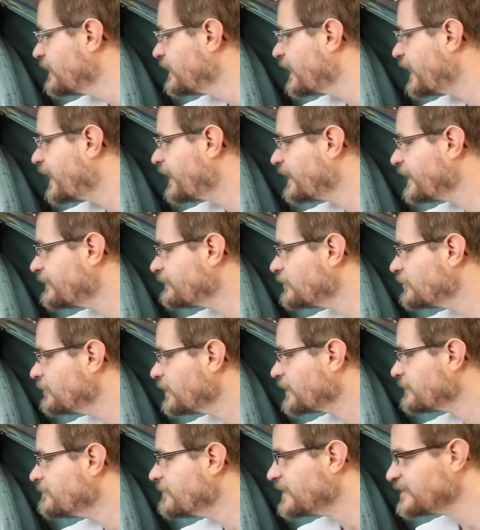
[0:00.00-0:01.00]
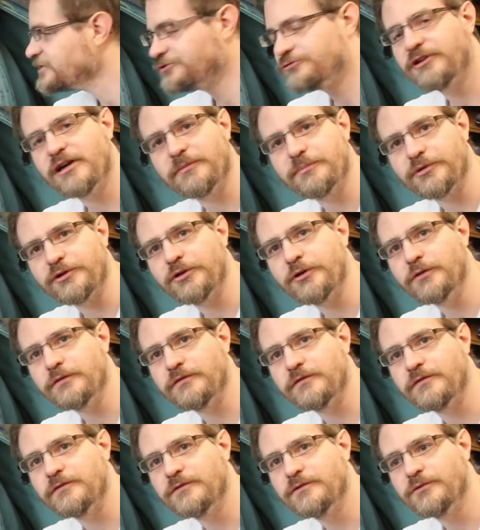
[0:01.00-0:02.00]
and have a quick measure up
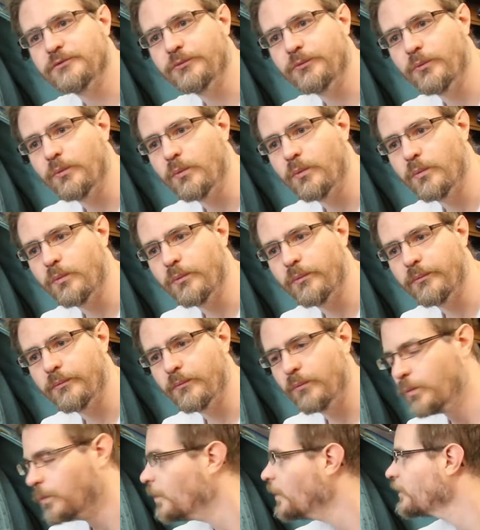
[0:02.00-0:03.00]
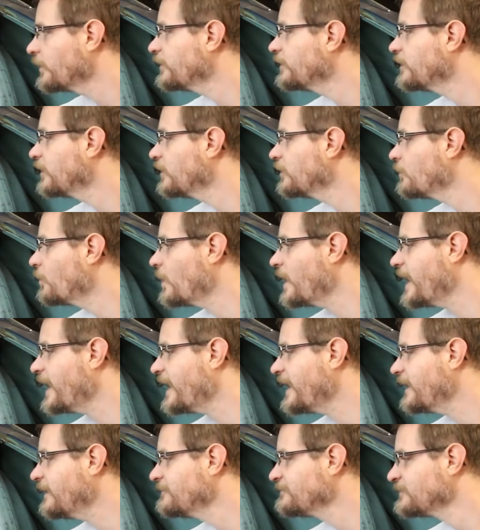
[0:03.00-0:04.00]
of what can go
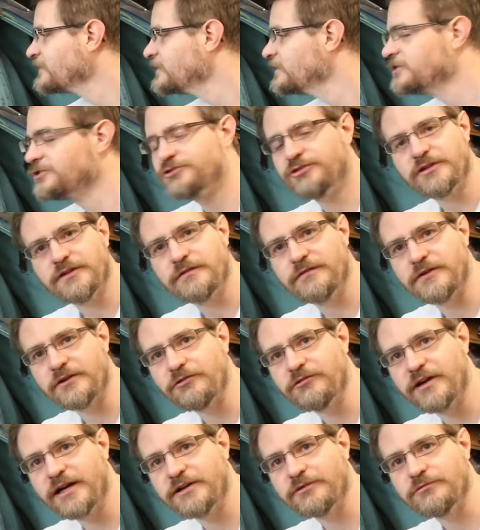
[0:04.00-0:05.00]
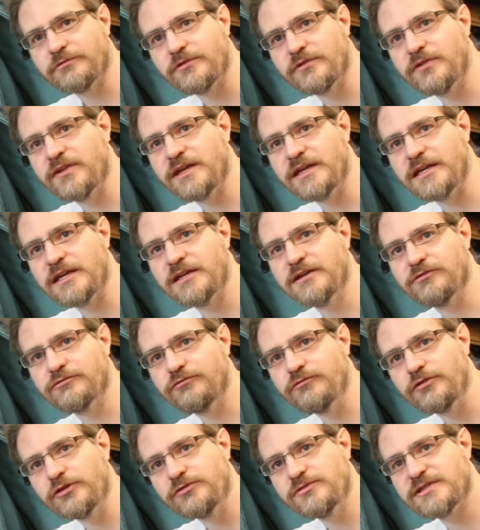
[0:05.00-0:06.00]
where, try to figure out the
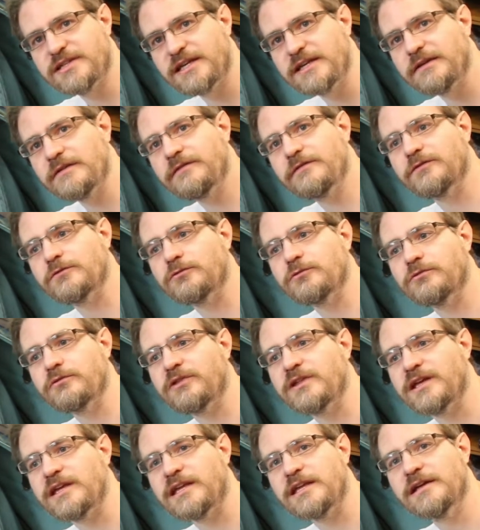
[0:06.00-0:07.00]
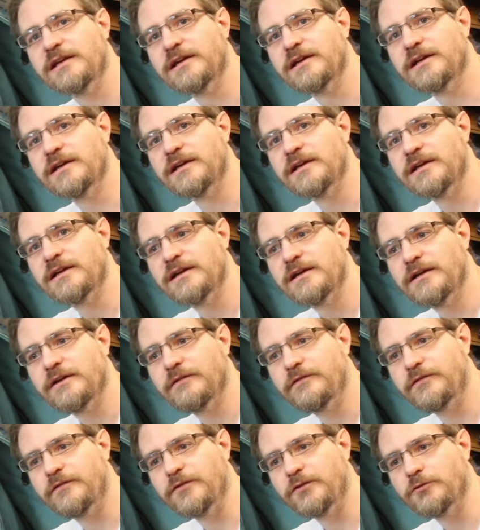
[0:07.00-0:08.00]
routing for the
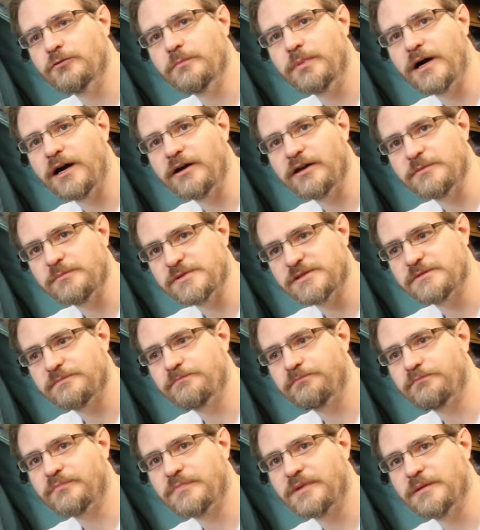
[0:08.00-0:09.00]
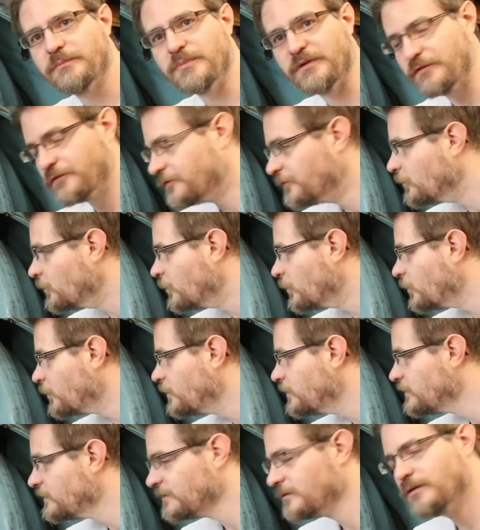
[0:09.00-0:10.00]
fuel pipes before
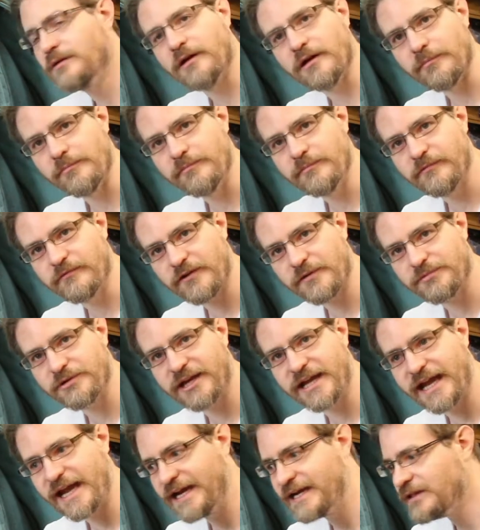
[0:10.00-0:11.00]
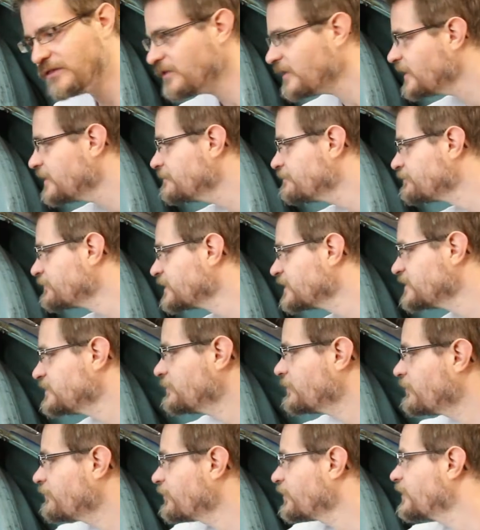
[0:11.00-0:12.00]
I fabricate anything, see
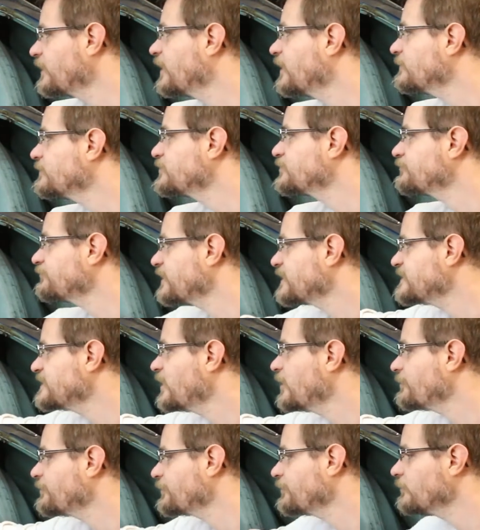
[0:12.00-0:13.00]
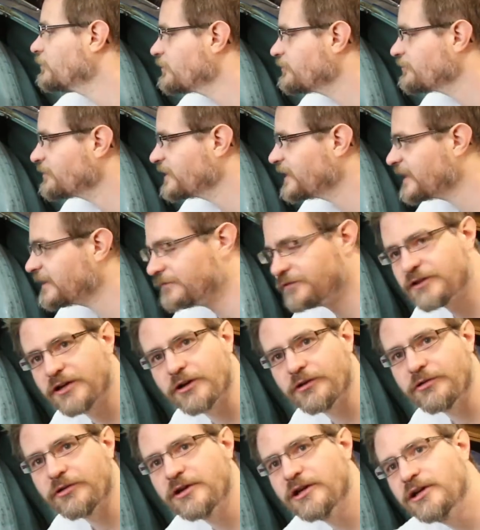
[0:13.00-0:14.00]
whether I can come straight up or whether I'm going to have to
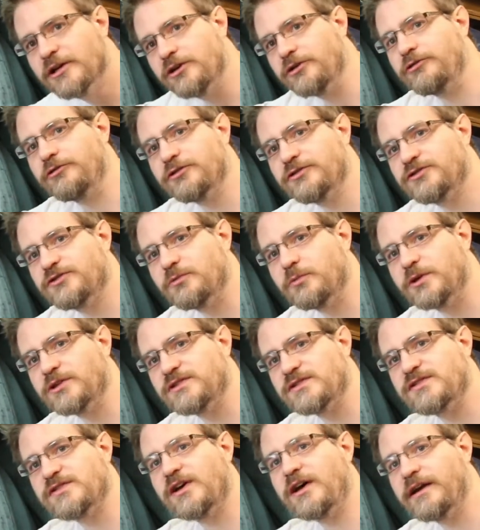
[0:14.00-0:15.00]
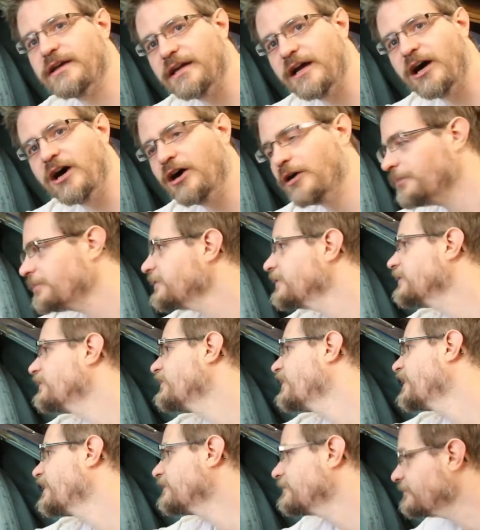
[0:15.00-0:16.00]
go across to one side, up and
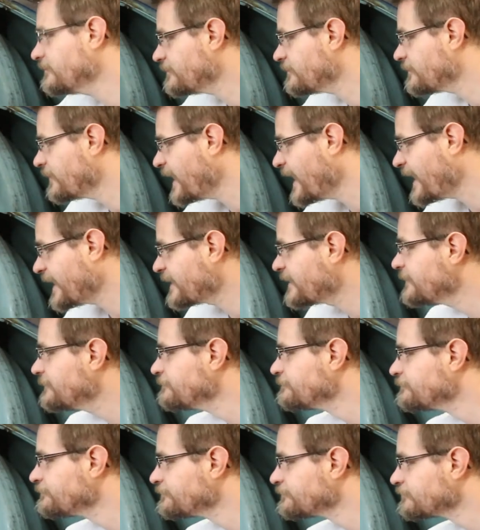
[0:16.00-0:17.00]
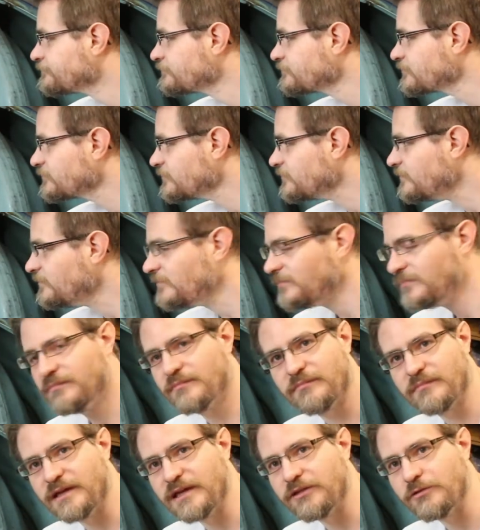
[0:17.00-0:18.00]
then back.
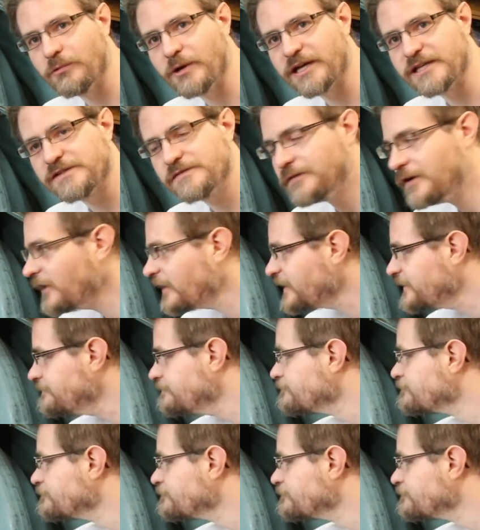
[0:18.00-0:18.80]
Either way is fine.